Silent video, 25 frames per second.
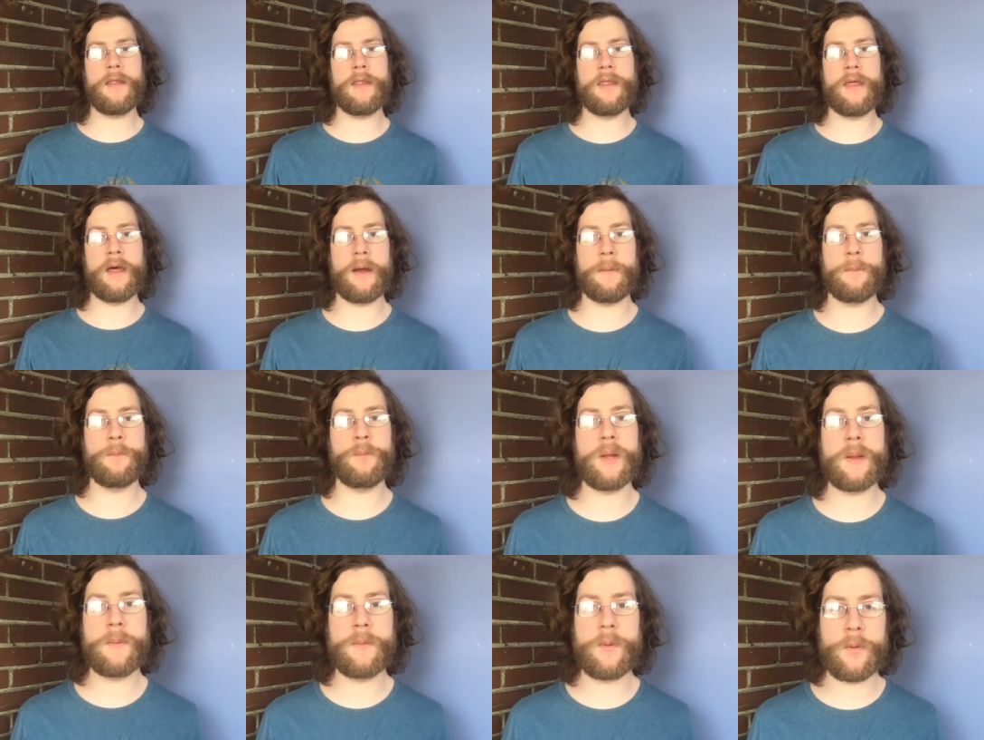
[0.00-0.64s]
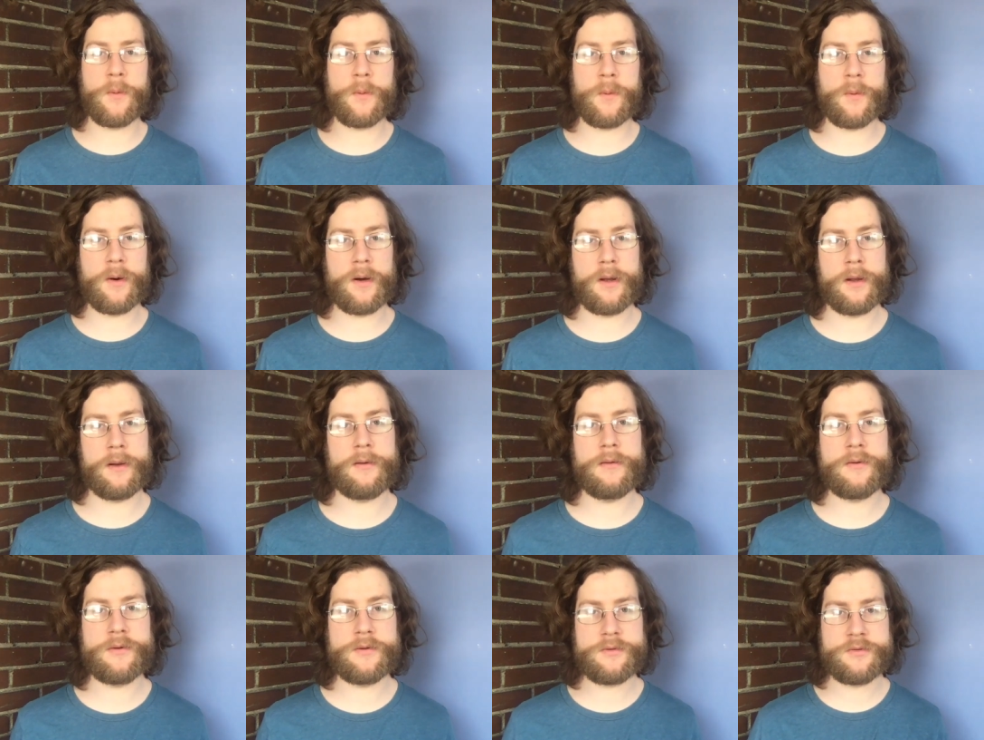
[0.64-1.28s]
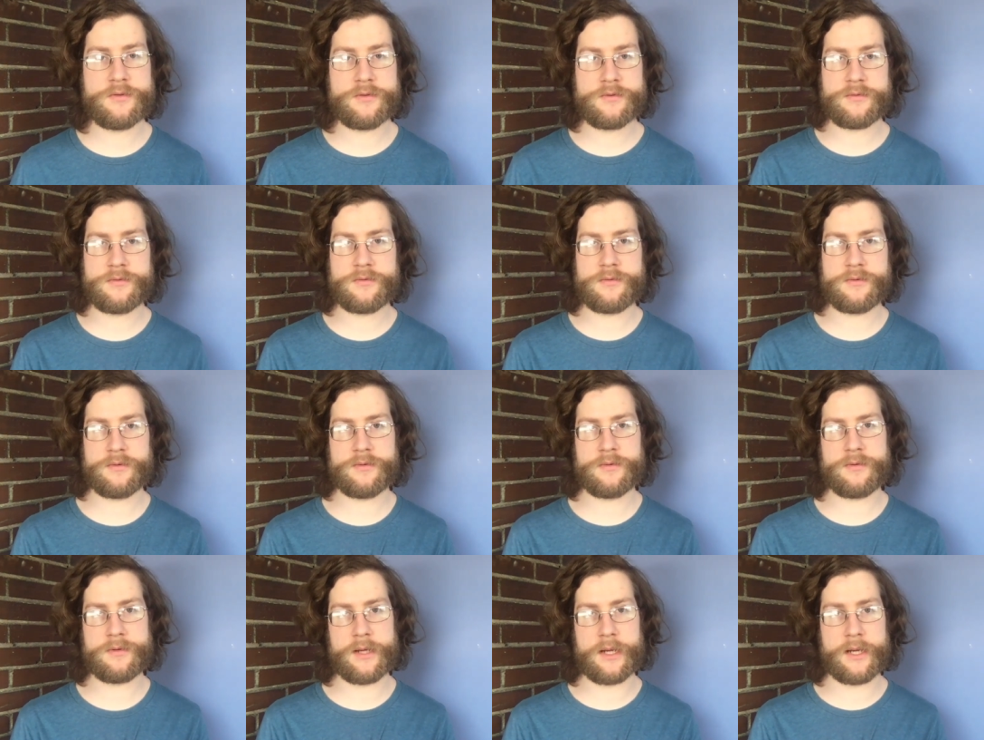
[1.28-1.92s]
then people would
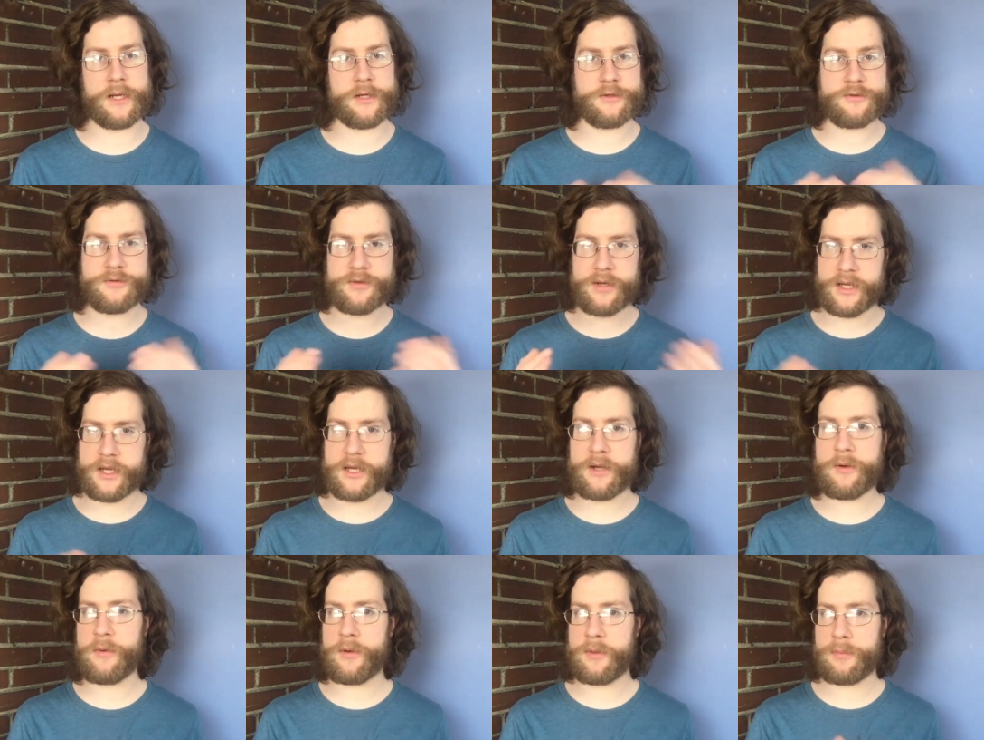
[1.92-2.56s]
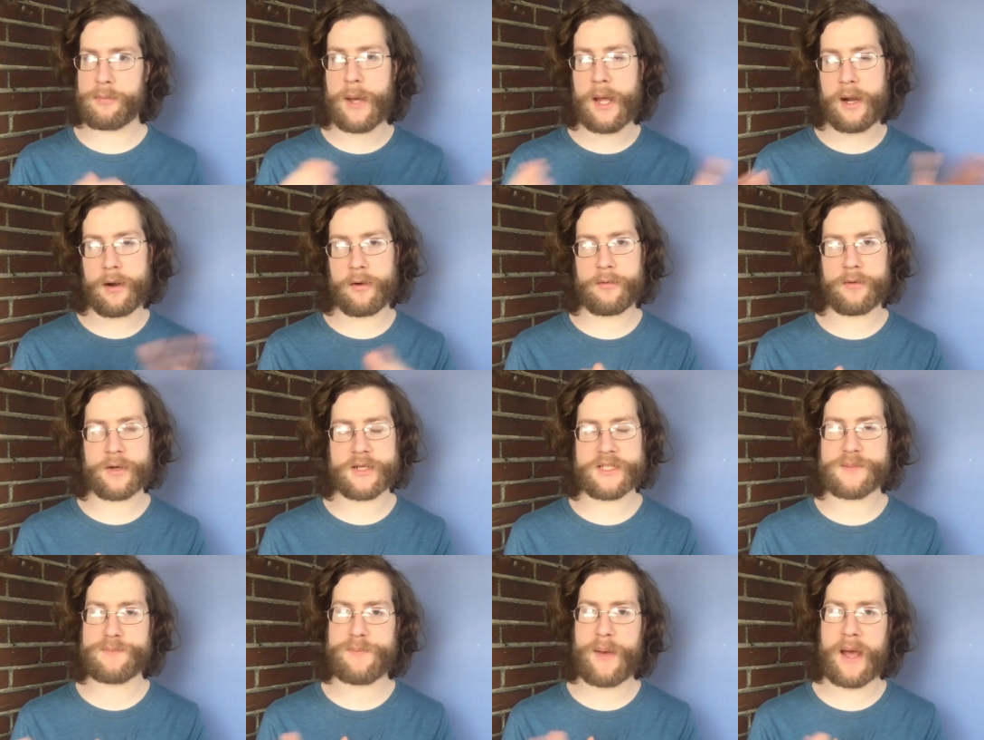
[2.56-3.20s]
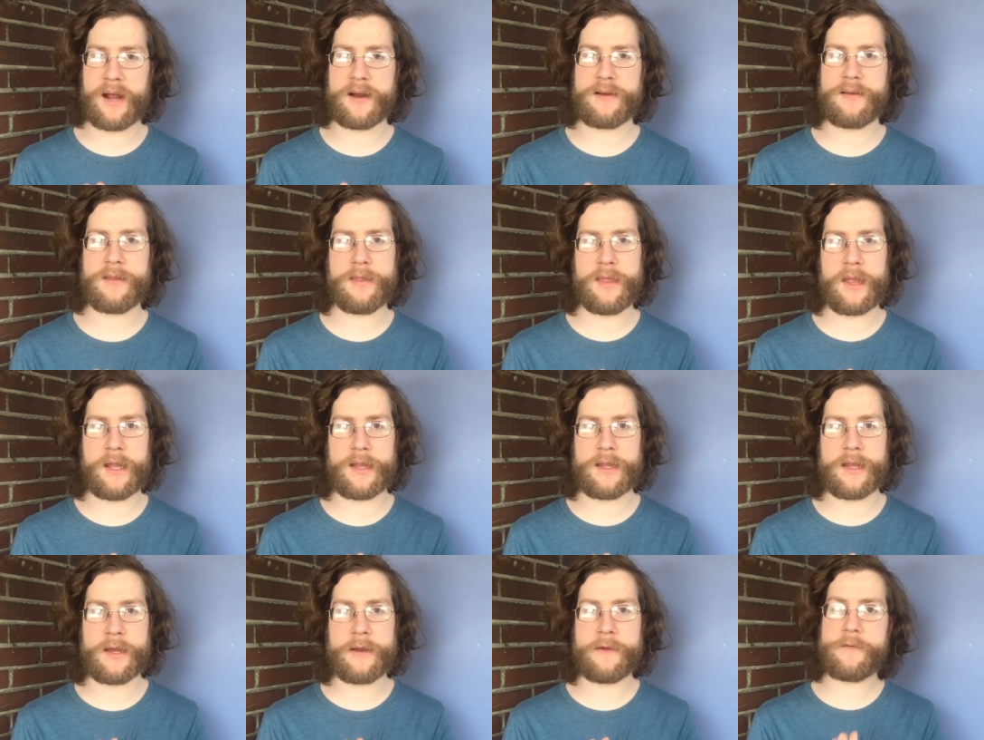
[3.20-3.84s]
uh, treat you with better respect
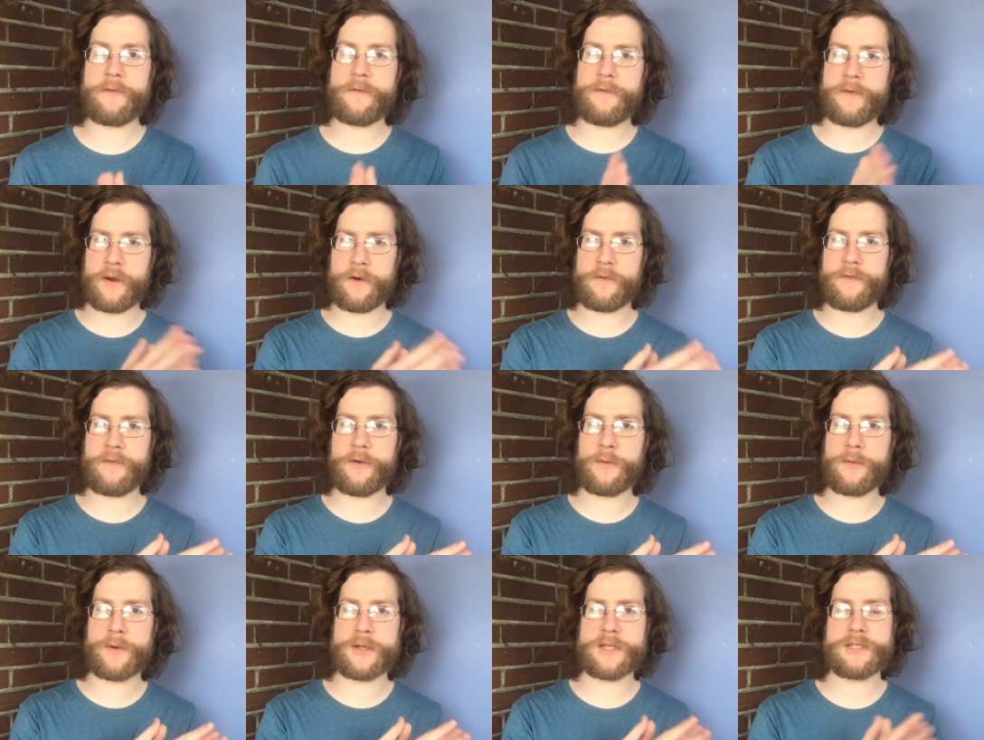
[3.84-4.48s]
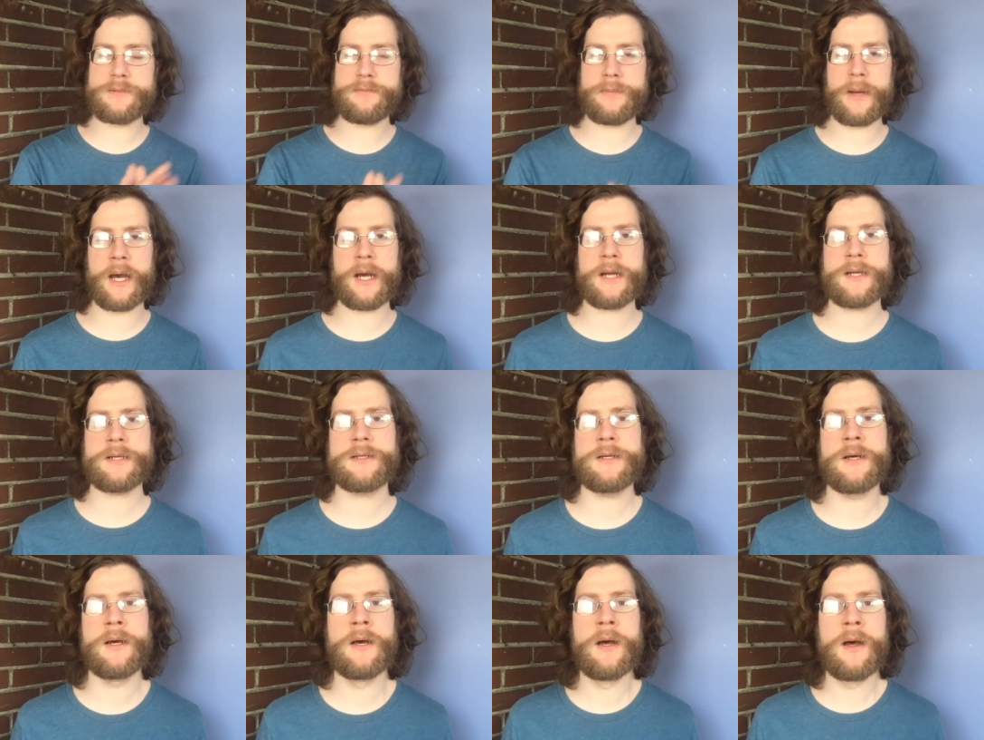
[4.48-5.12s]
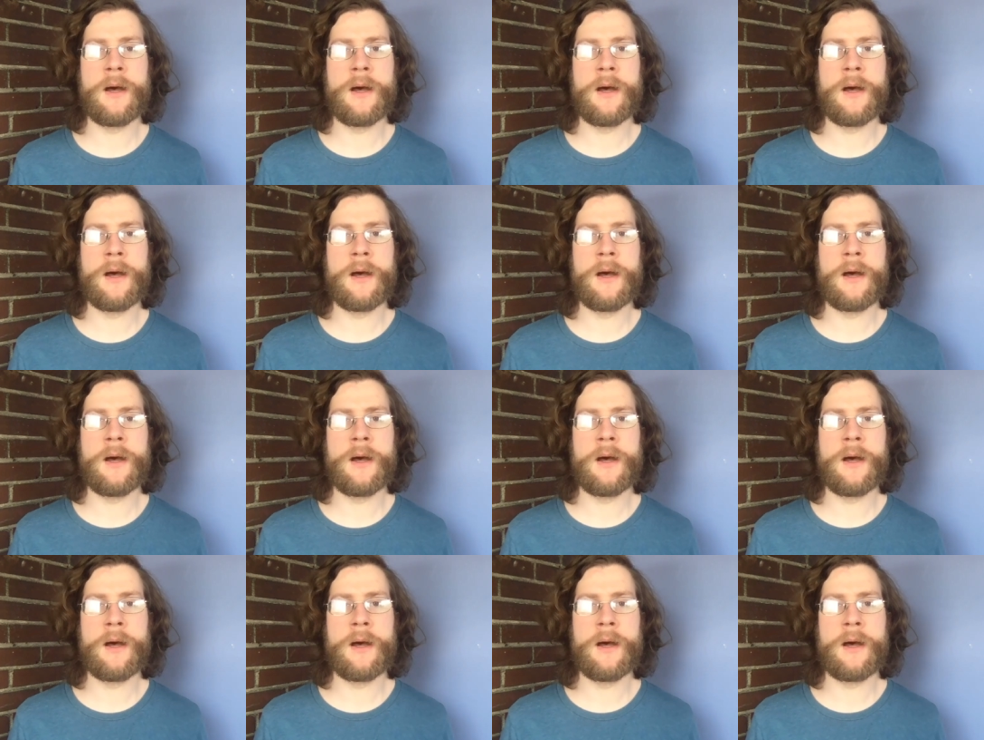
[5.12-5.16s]
than like fearful respect.